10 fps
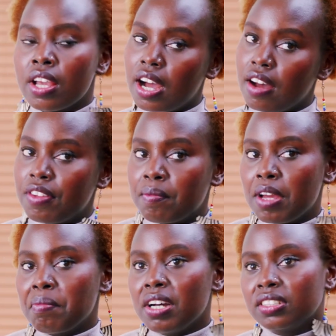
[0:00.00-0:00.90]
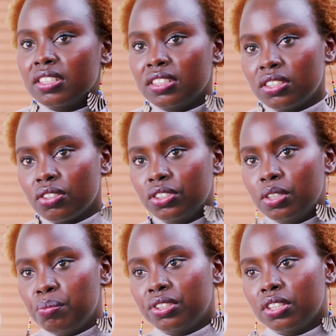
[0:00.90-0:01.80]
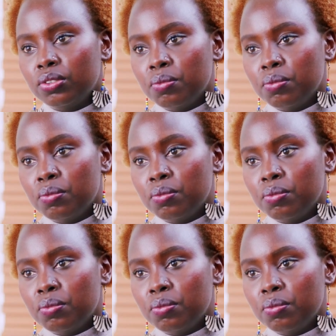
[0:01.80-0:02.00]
Having my master's has contributed to